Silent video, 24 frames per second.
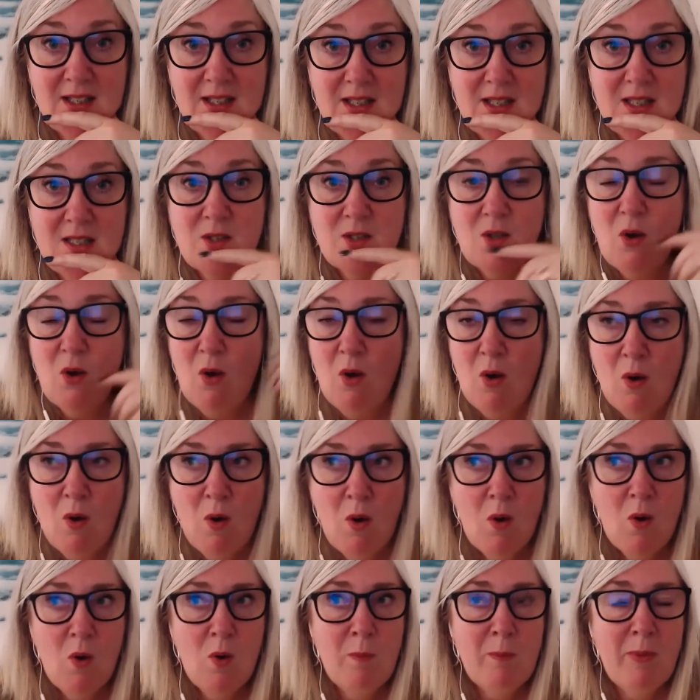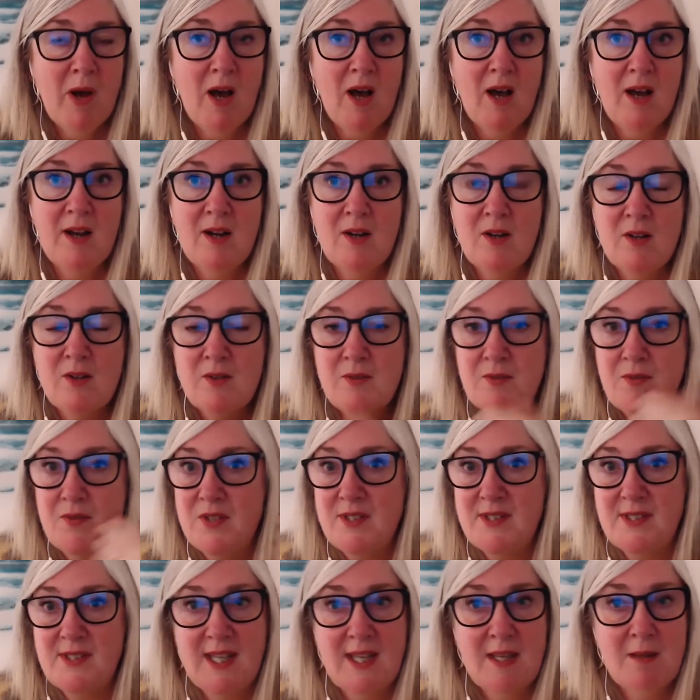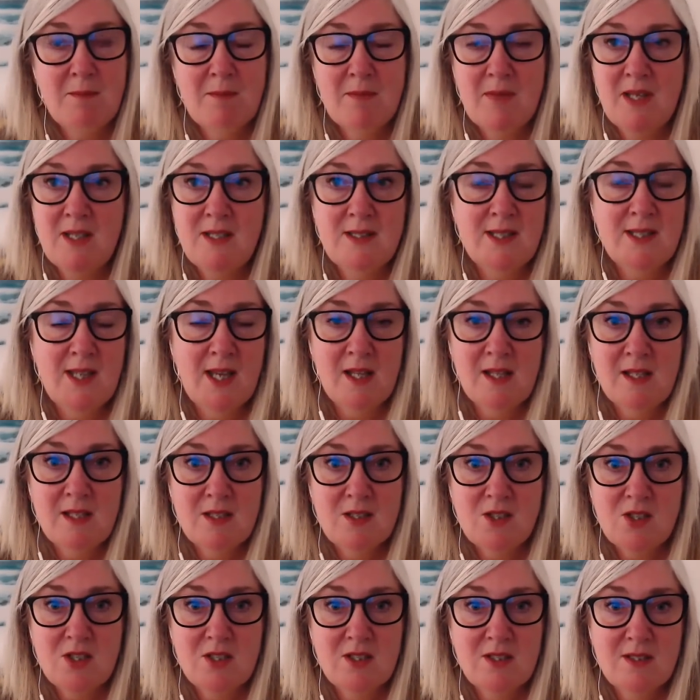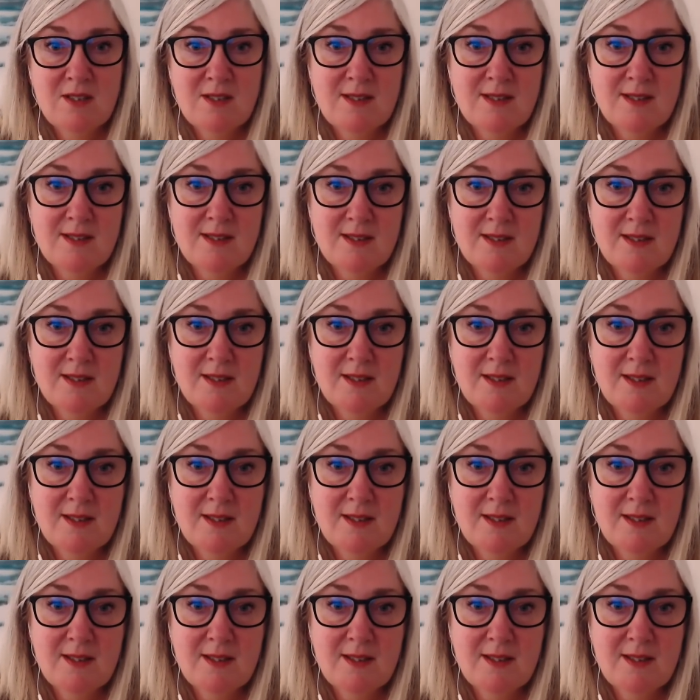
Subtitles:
It's all part of the same intelligence.